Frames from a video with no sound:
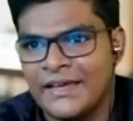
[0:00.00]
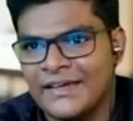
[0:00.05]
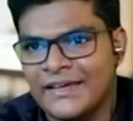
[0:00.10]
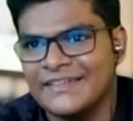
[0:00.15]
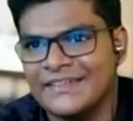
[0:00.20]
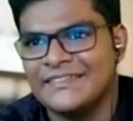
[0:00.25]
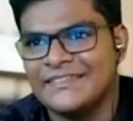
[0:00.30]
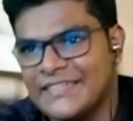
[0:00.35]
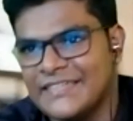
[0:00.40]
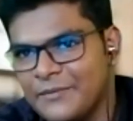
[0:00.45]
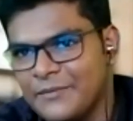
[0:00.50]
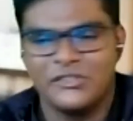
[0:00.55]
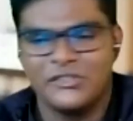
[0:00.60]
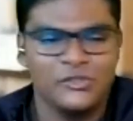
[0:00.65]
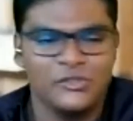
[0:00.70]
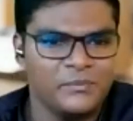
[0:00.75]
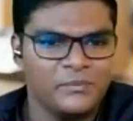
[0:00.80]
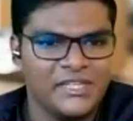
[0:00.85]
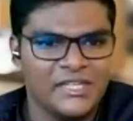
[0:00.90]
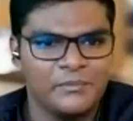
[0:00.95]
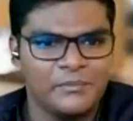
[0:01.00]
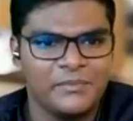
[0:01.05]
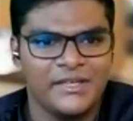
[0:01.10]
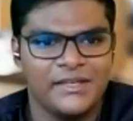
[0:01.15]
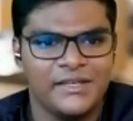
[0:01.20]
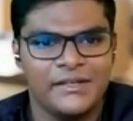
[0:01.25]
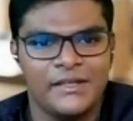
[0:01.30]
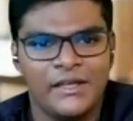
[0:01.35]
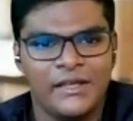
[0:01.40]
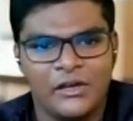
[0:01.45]
concepts to be a
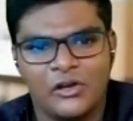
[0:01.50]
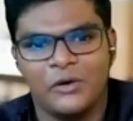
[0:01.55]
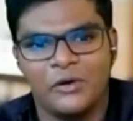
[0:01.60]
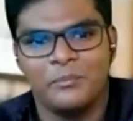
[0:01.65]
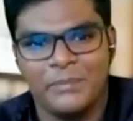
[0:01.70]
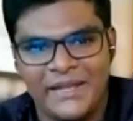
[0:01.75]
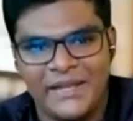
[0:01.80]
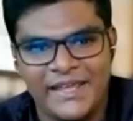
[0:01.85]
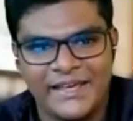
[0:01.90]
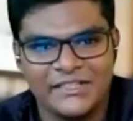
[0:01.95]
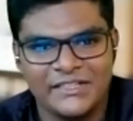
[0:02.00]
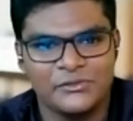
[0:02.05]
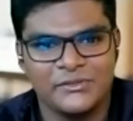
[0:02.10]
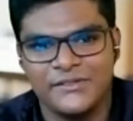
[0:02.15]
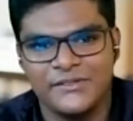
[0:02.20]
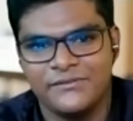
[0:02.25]
bit complex or